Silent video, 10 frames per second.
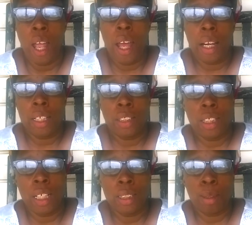and I get a
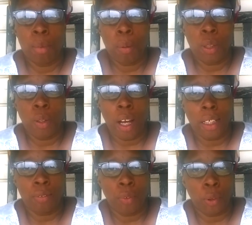chance to be with you
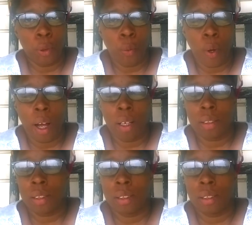guys for a little while.